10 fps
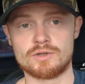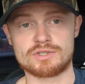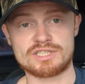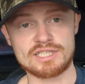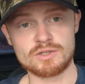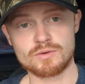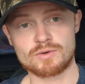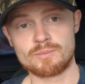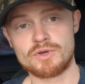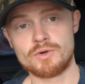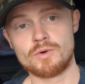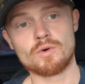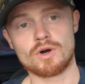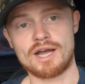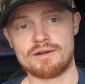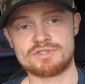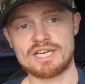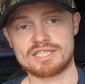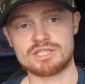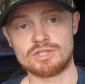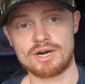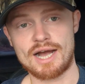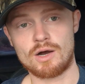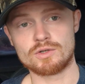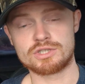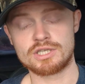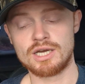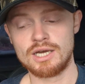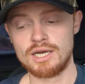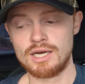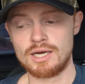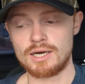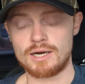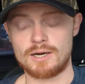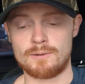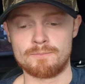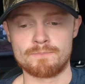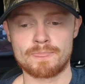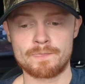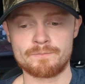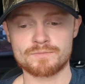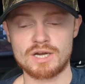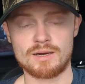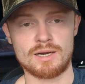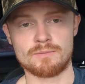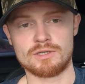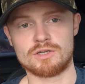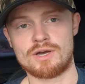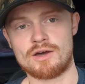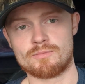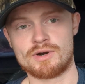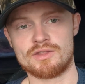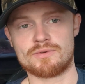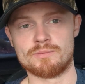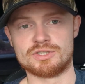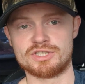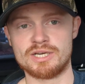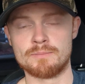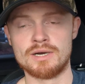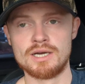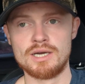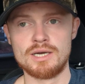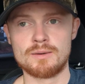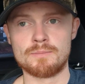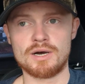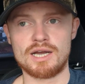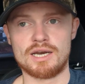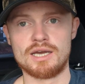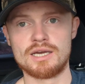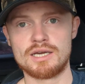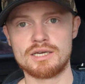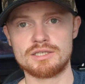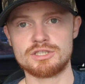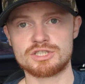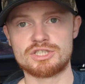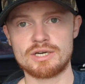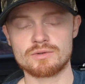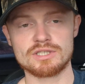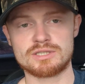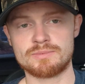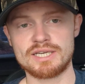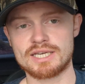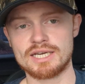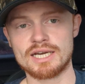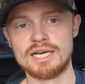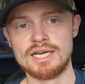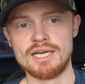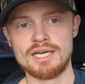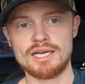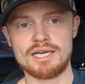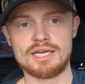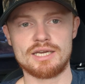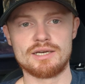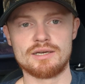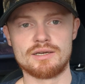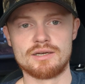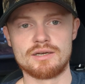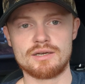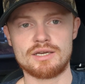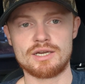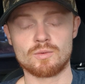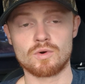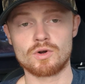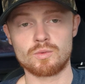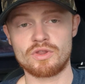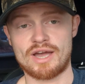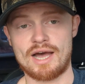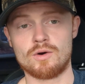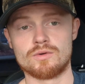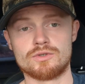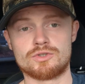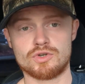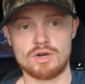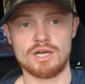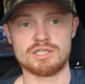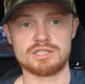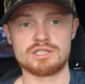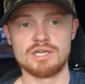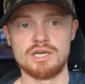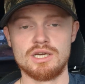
steal from you or have sex in your house. I'm a little out of breath from the gym, but just generally speaking, in a world without trust,